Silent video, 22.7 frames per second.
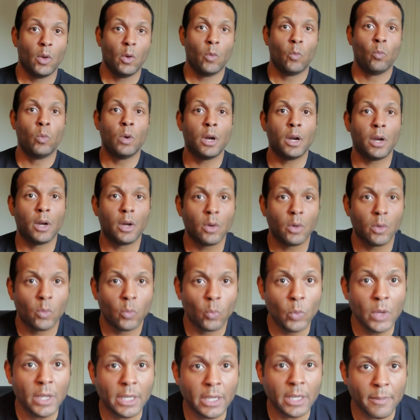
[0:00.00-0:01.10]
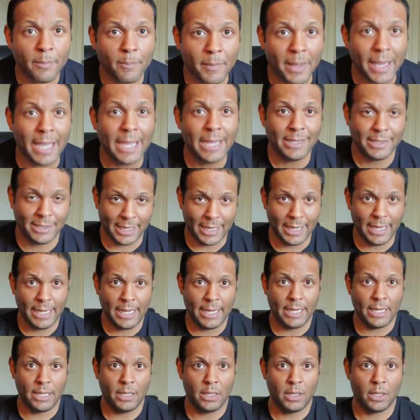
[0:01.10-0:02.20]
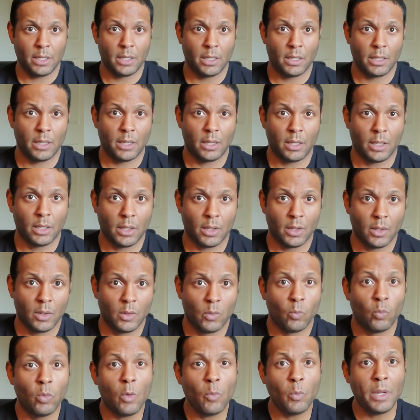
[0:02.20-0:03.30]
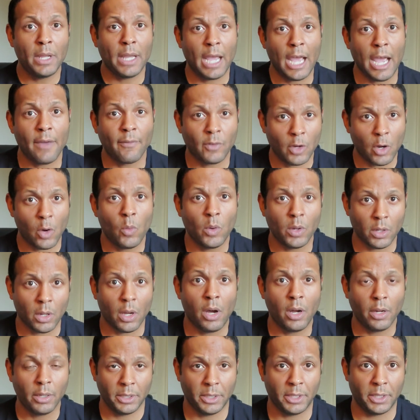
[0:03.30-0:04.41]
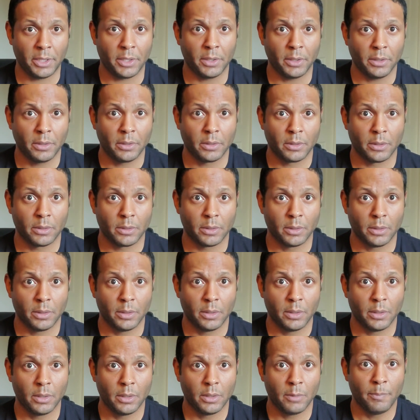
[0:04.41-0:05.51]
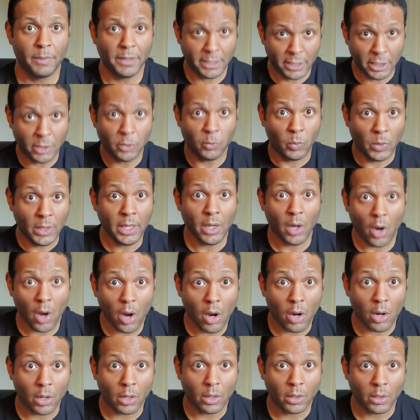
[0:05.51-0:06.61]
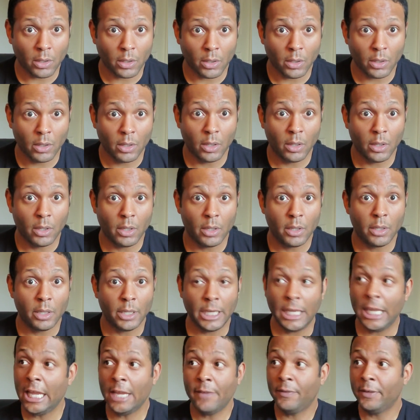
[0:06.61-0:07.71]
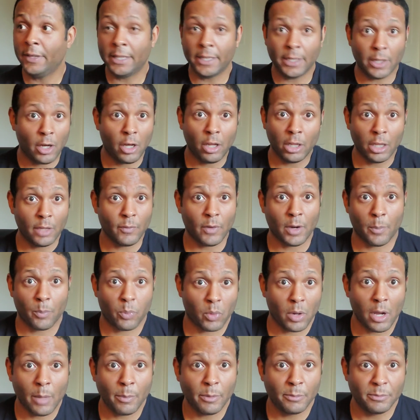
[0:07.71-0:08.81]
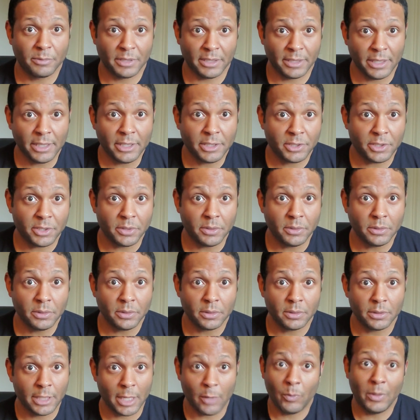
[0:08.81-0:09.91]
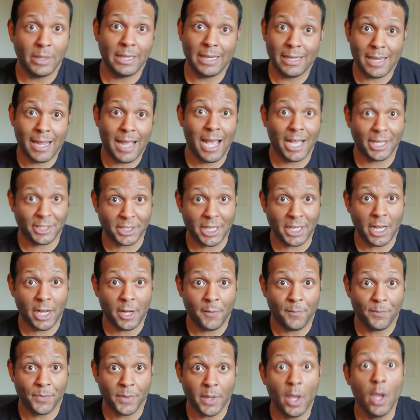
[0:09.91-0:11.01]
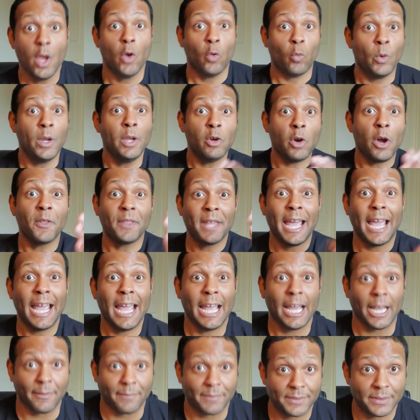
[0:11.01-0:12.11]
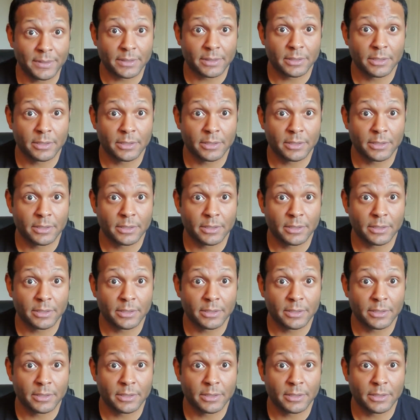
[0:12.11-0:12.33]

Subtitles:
where we can maintain what we have going on here because we are, even in all of our problems and issues that we need to hash out, we are the haves.